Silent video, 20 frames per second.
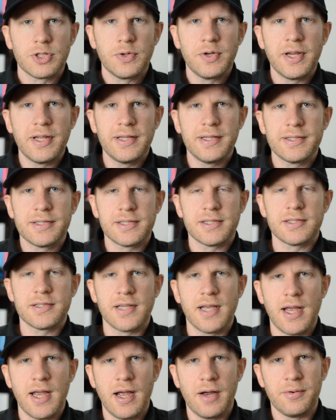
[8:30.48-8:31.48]
needless to
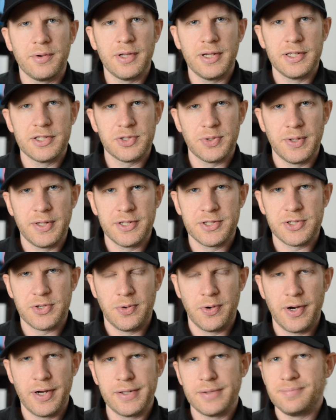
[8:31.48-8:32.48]
say, I really enjoyed the
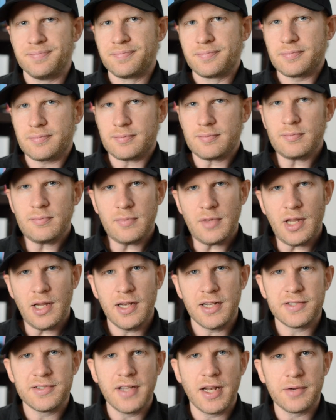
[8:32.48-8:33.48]
story.
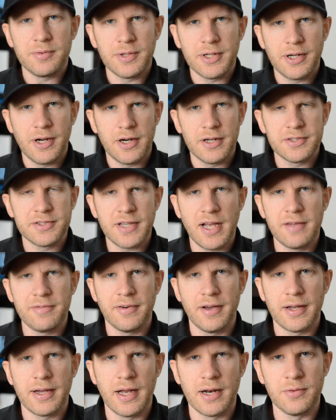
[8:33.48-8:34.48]
It's not a really hard sci
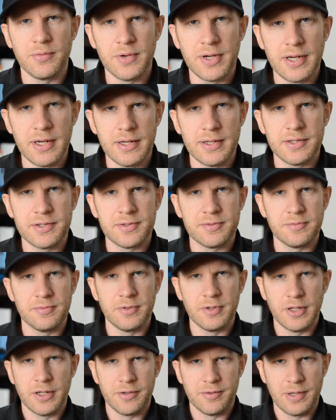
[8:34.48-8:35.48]
fi kind of read, it's
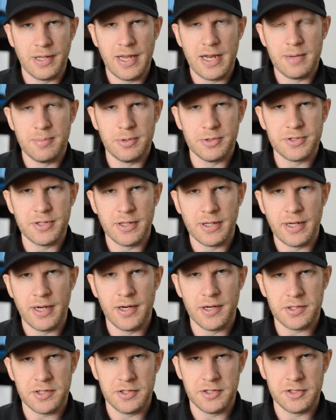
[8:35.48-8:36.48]
really relatable to the
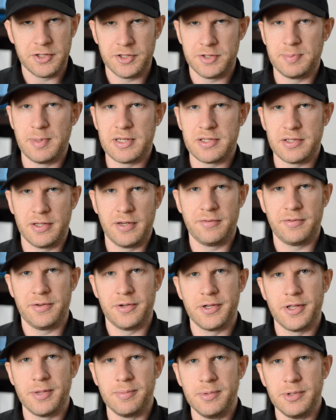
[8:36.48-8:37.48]
characters, especially if
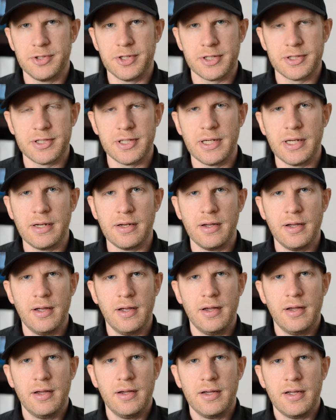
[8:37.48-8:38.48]
you're in the music scene.
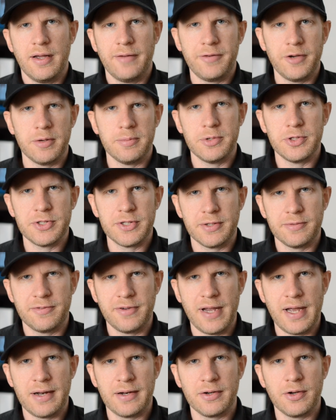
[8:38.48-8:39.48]
If you're a music
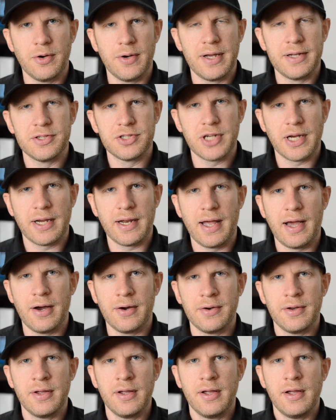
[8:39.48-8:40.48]
fan, go ahead and check it out